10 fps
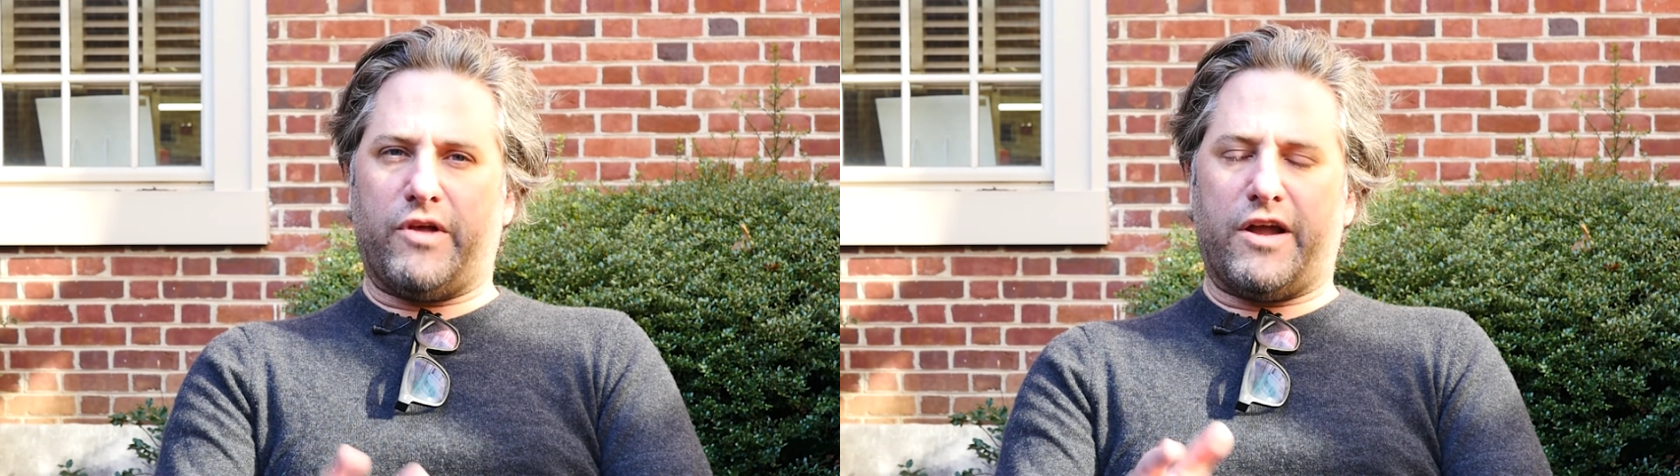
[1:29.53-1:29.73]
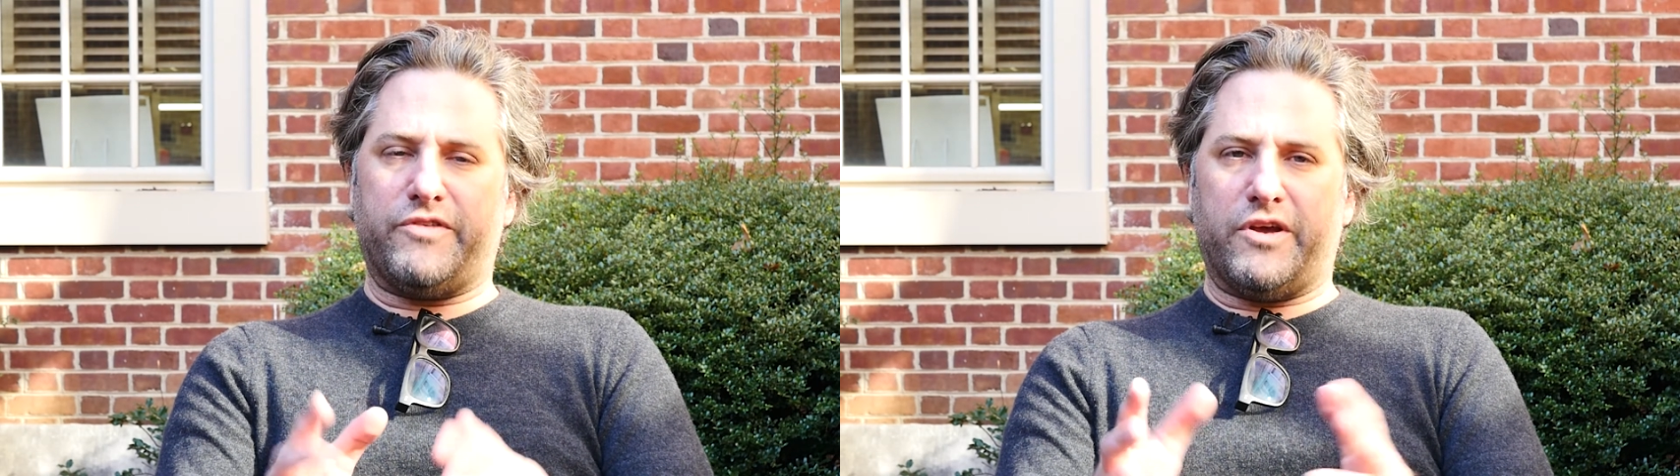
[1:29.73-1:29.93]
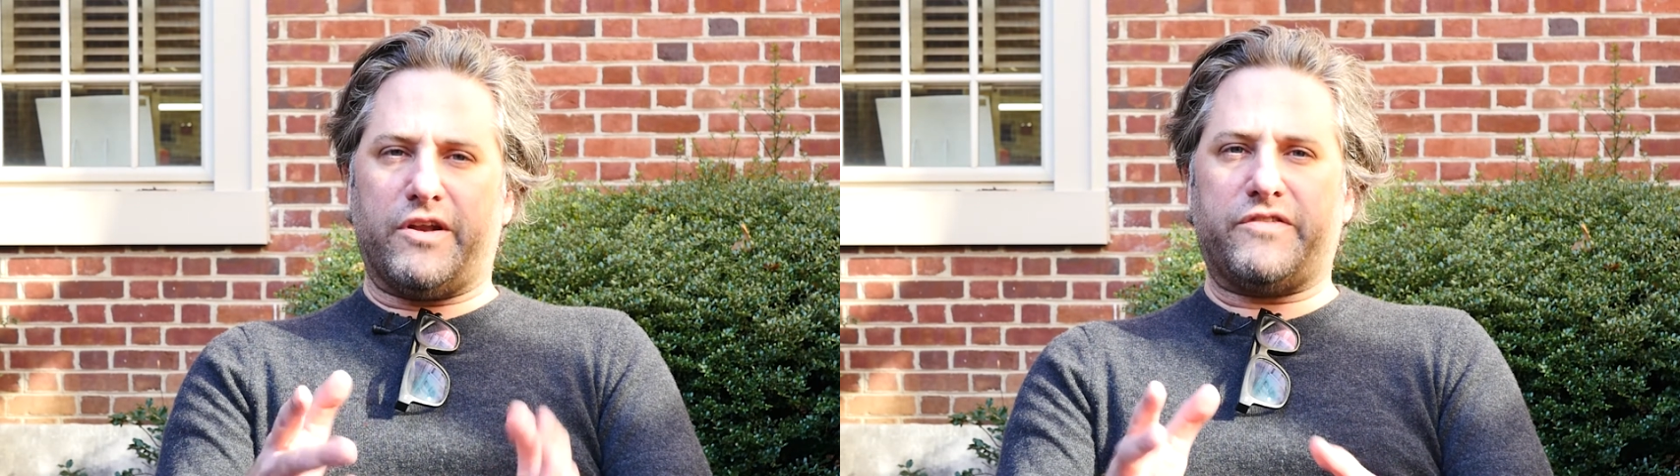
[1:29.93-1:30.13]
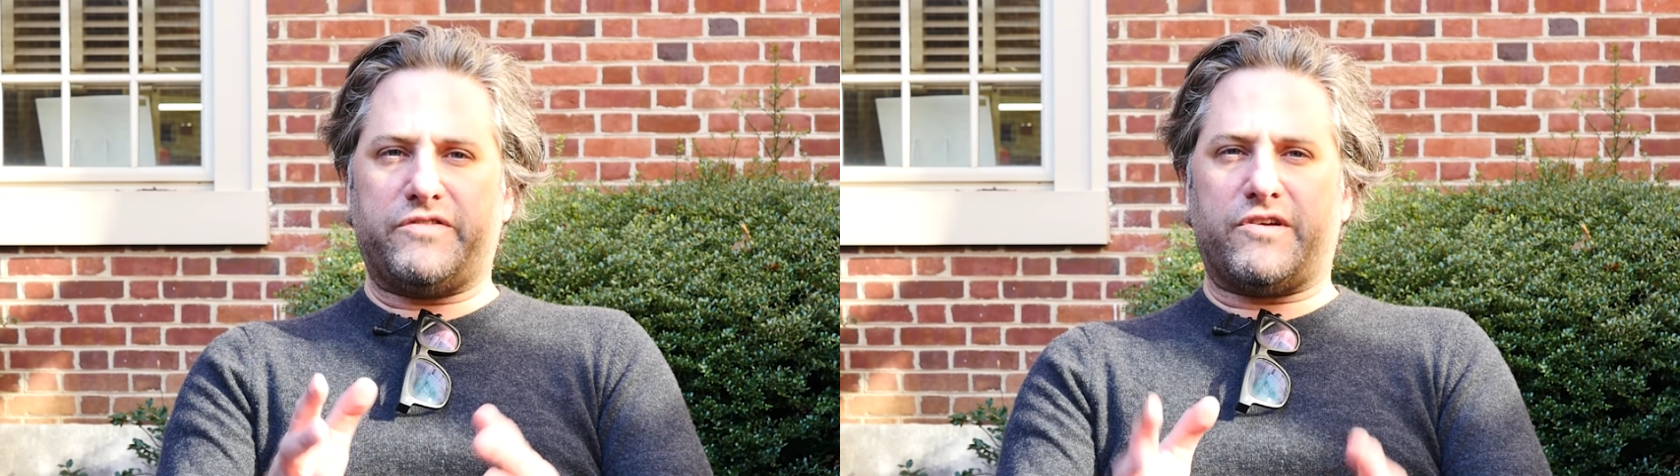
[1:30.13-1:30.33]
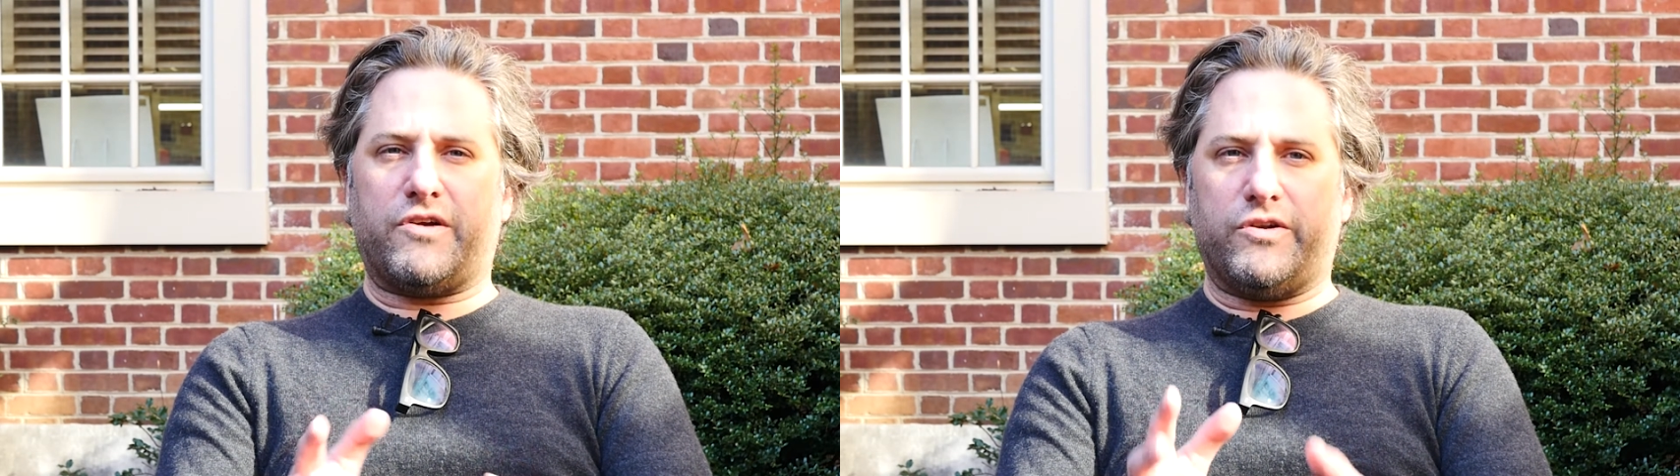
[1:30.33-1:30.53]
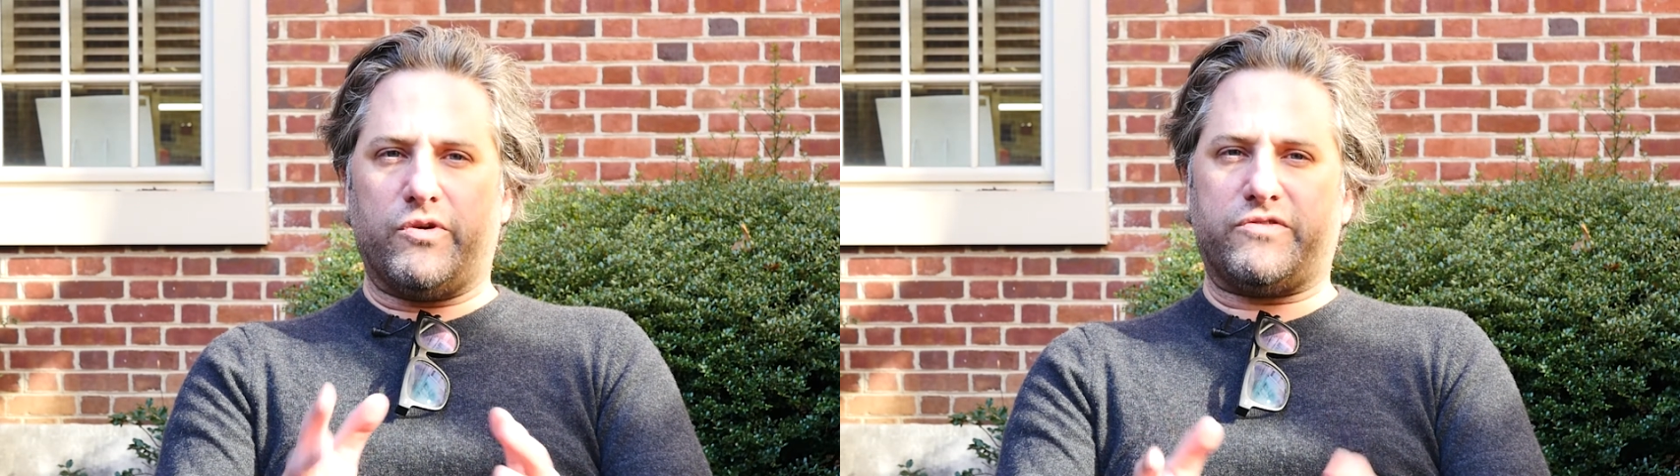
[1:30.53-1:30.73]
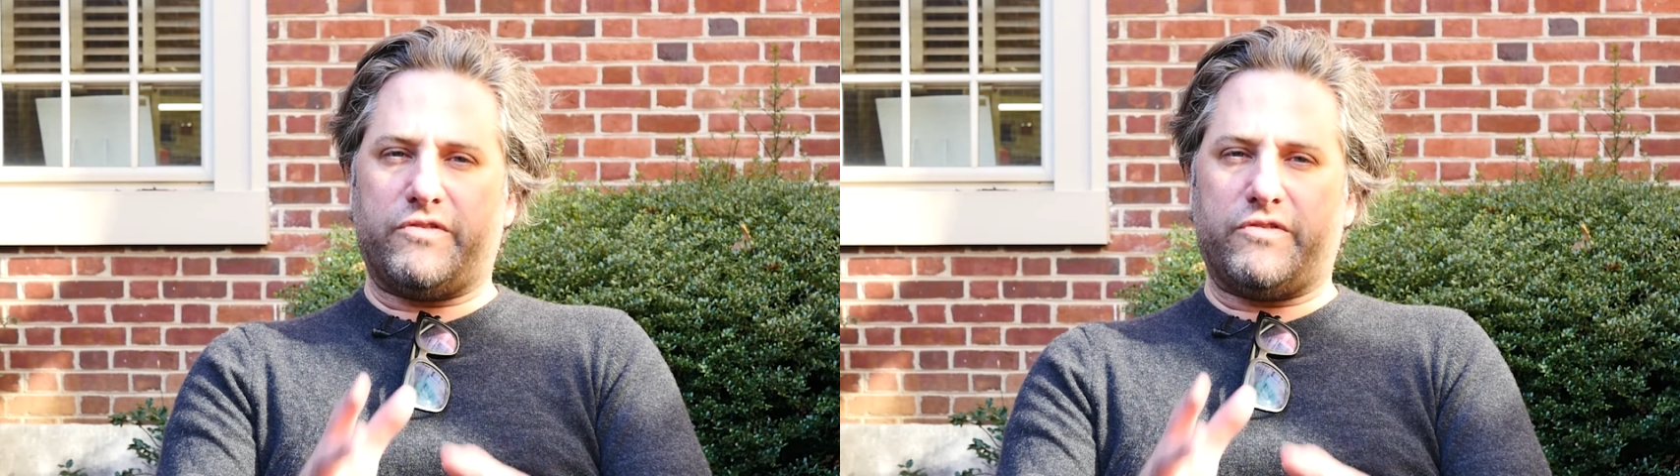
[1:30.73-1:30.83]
a lot of the unnecessary noise